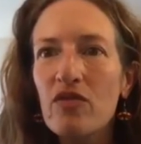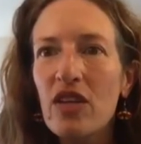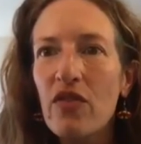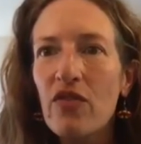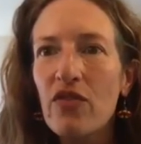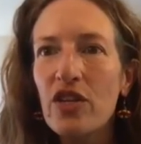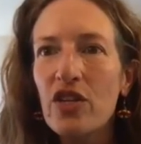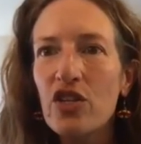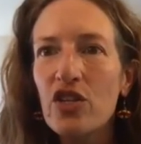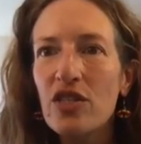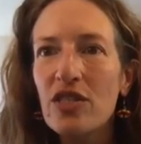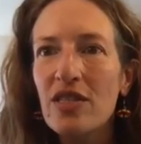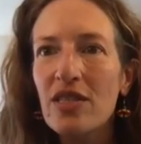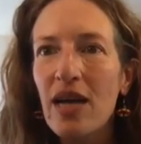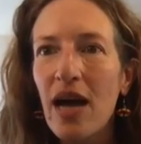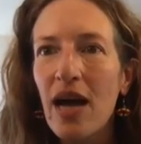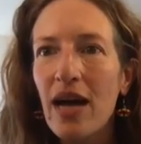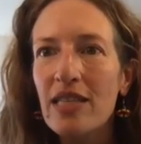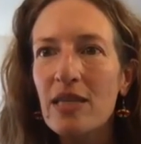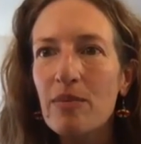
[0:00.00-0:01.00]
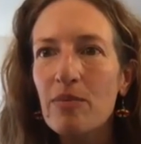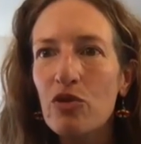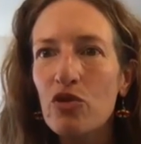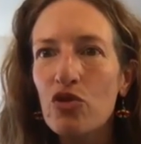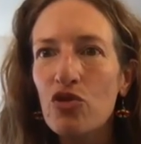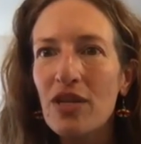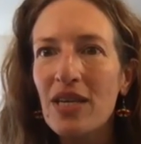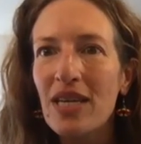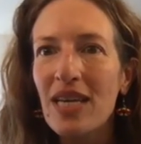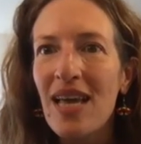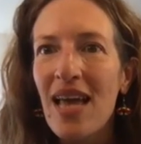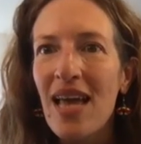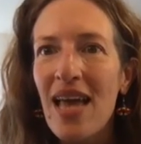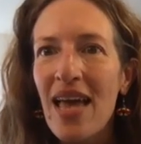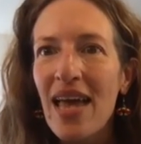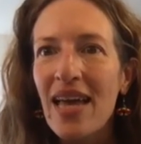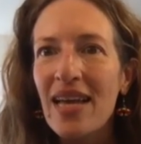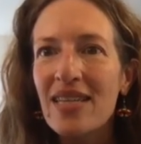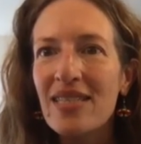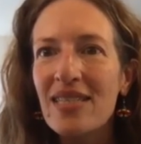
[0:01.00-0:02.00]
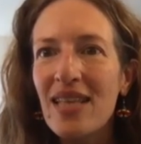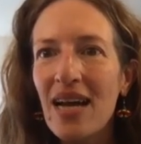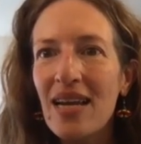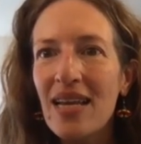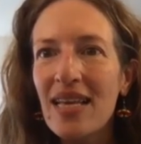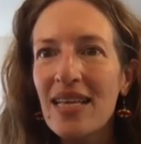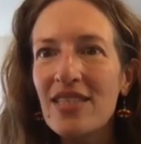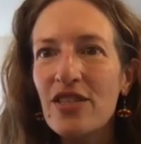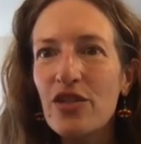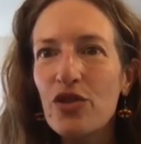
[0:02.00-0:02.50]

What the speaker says: definitions and concepts are tricky. It is not easy